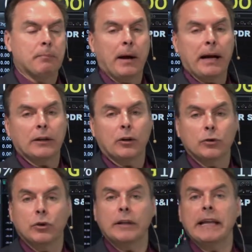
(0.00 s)
But
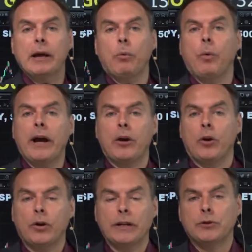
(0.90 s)
looking at where
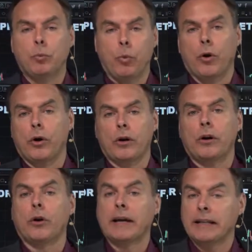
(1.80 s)
earnings
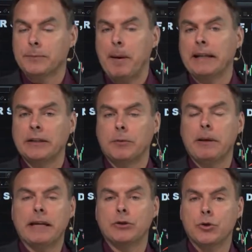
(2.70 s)
were or expected to
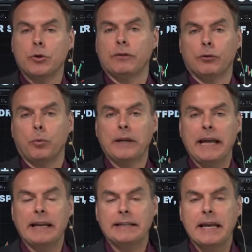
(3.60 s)
be in June of
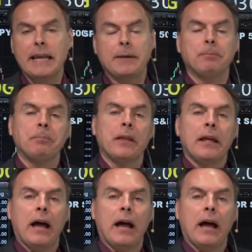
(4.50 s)
2018,